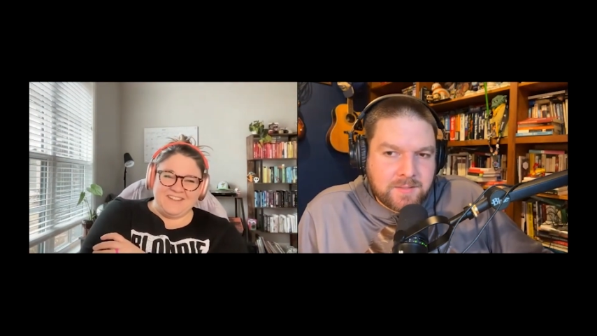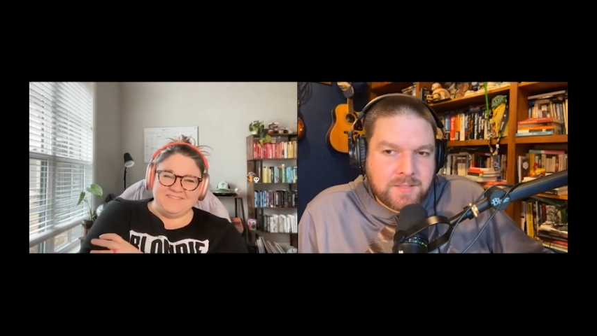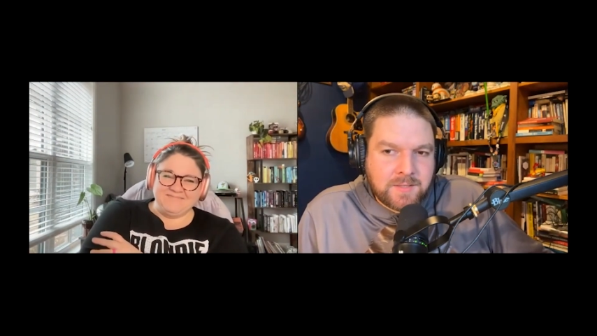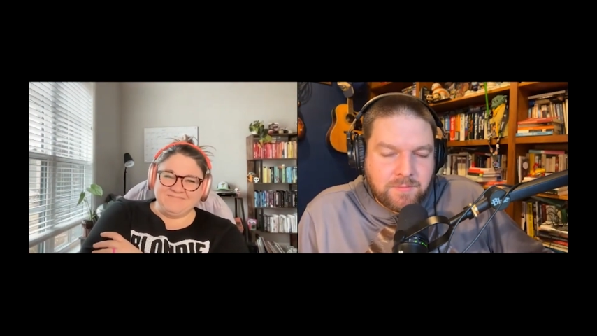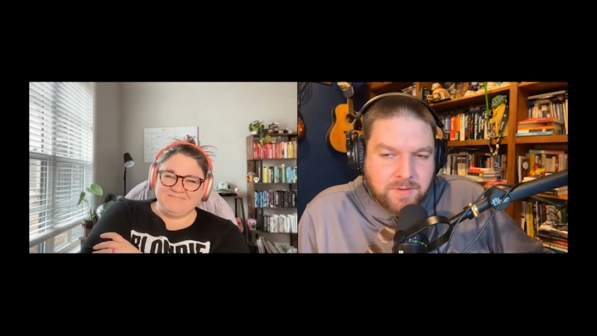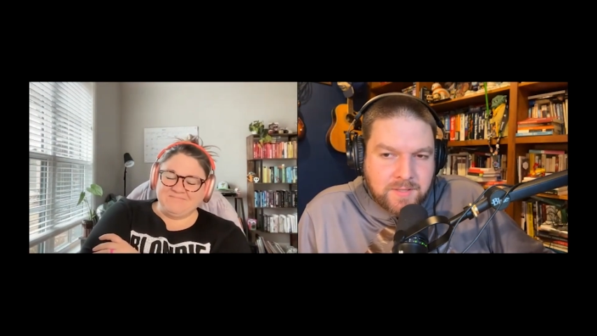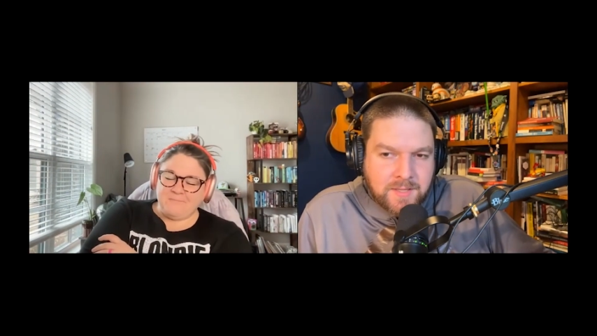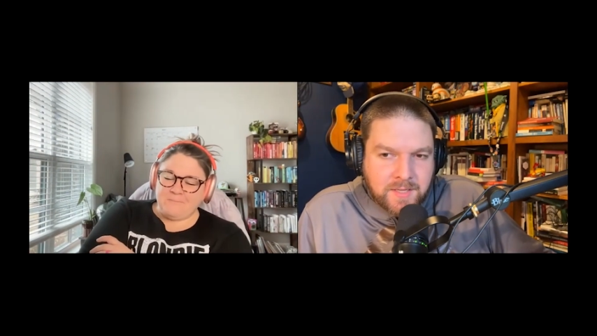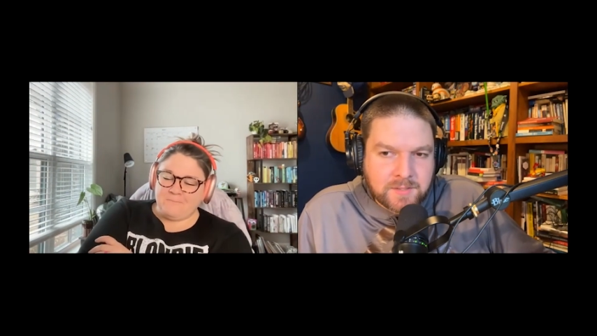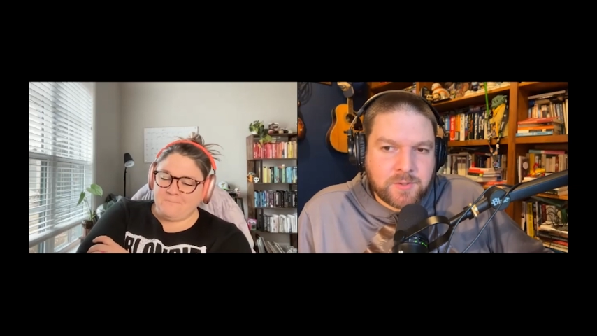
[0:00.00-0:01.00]
Speaker 1: Listen, read
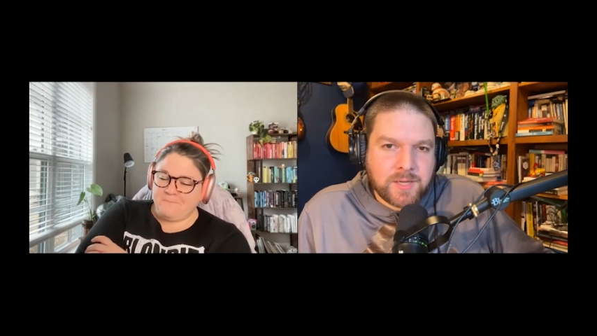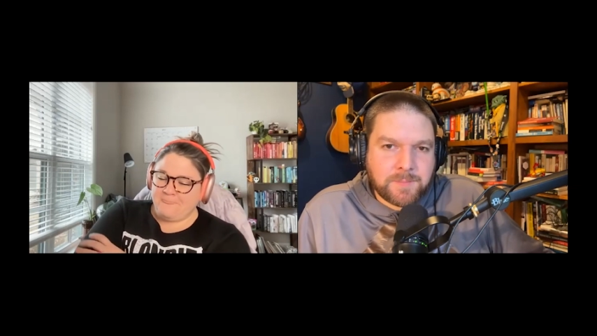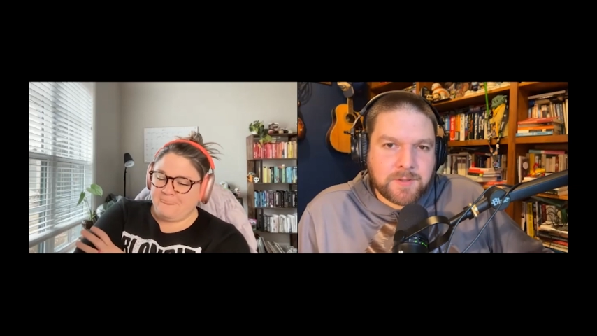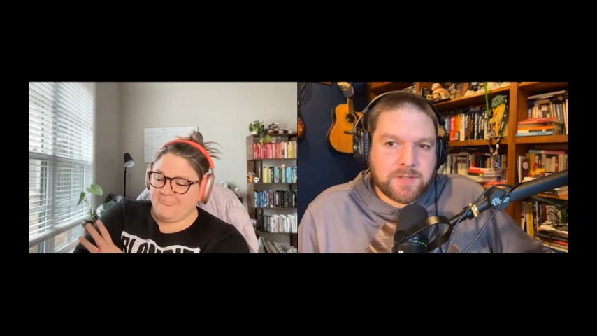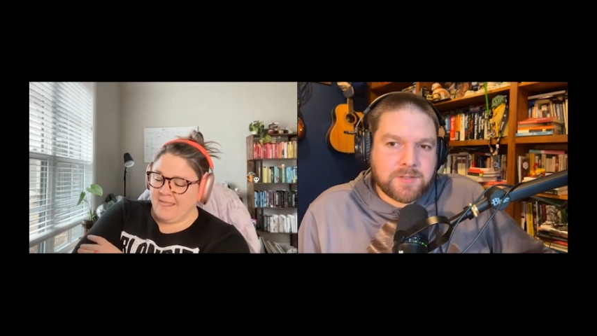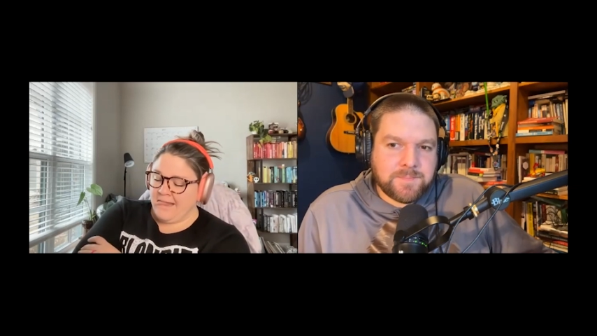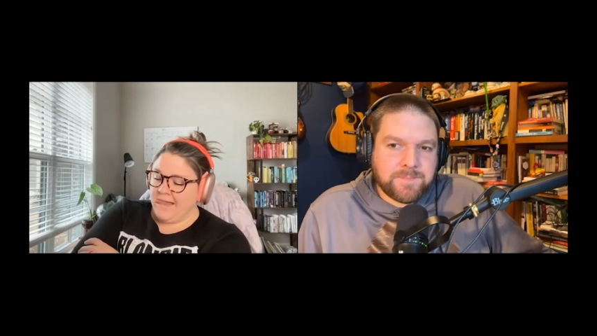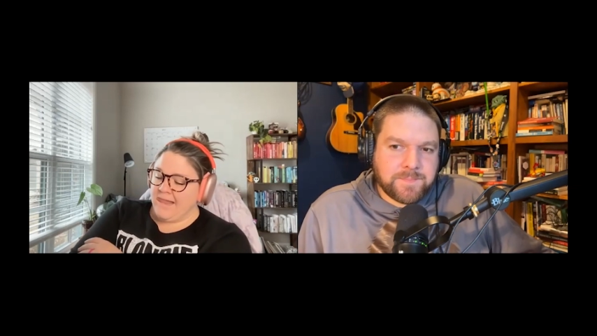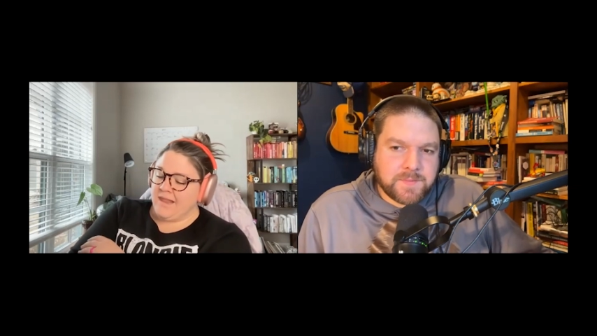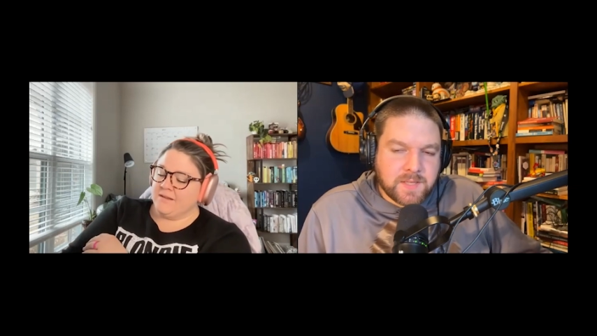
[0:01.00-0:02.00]
the next two chapters.
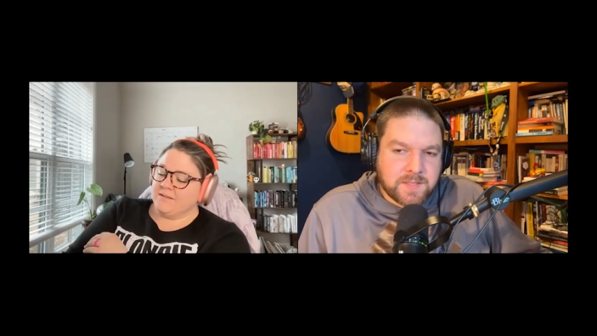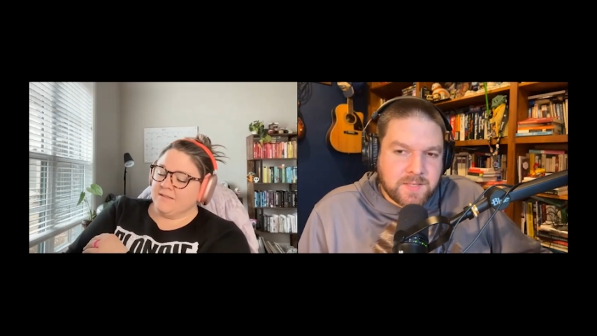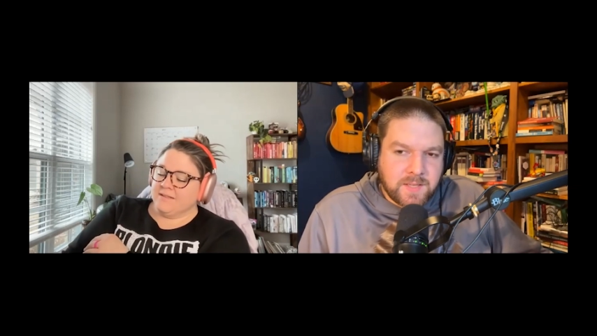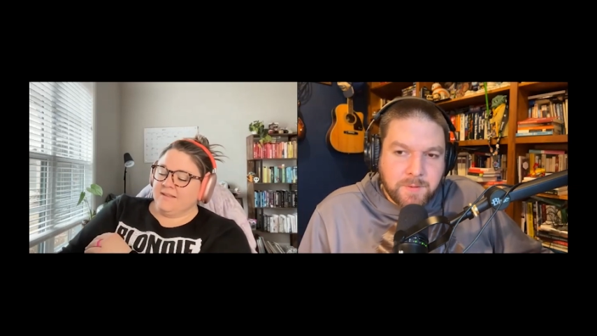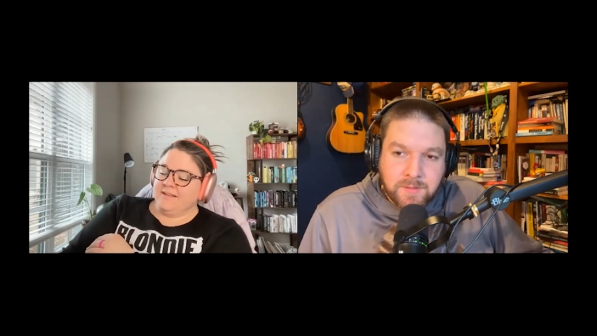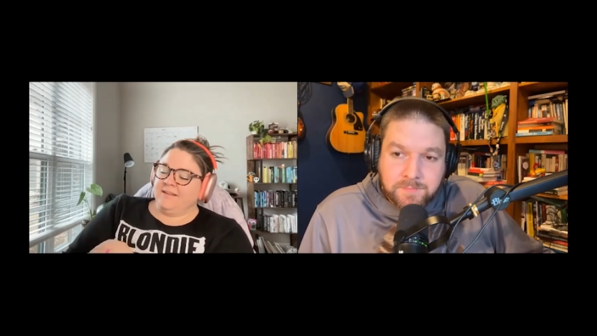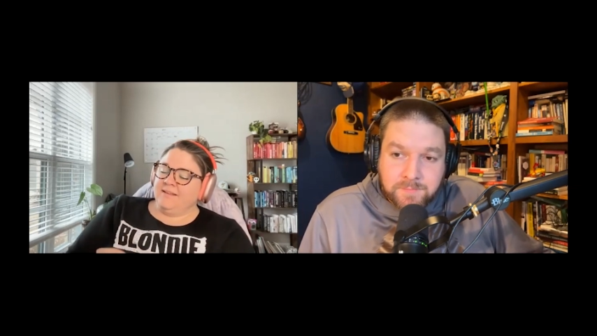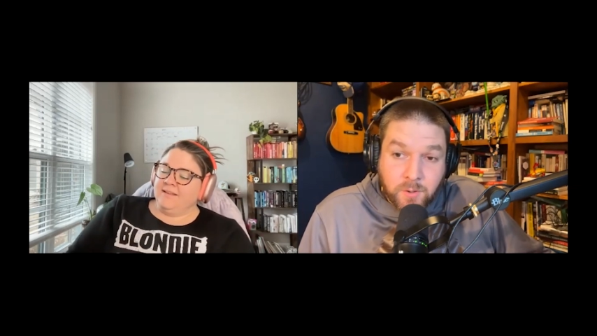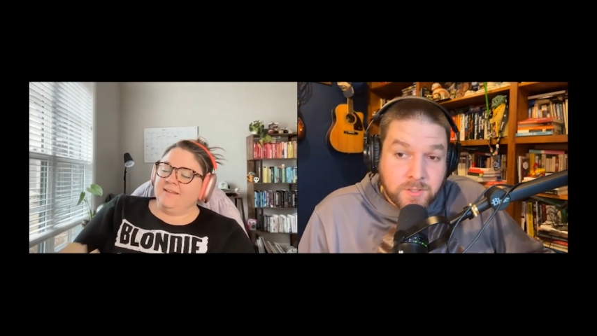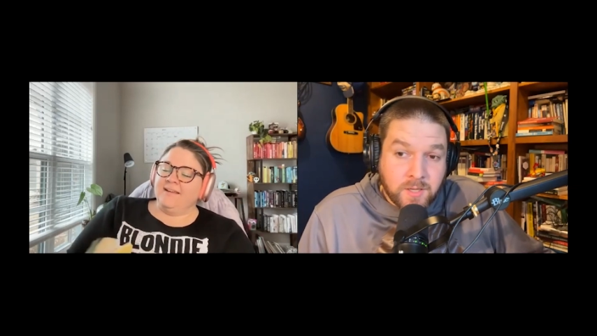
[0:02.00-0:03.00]
Send us an email
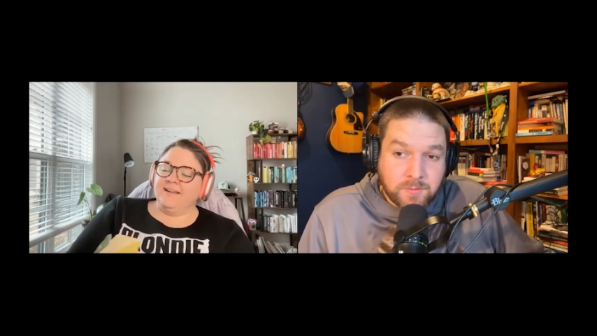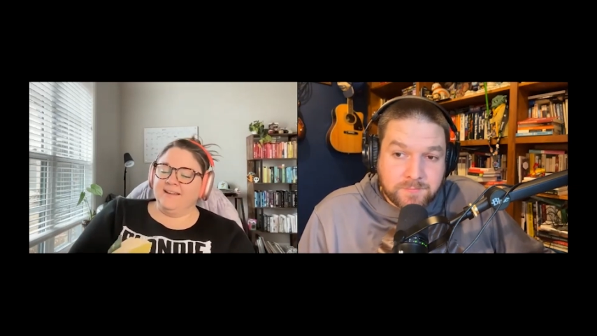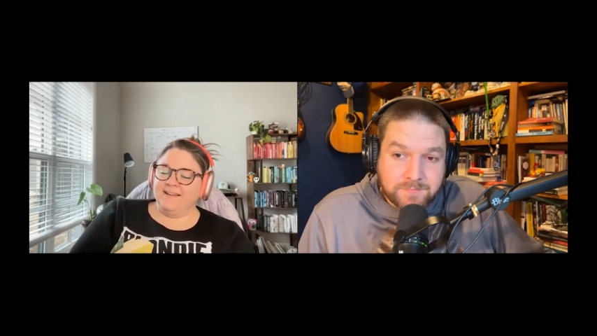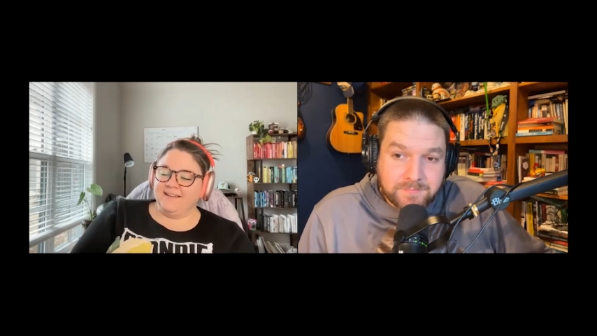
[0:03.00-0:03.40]
or don't.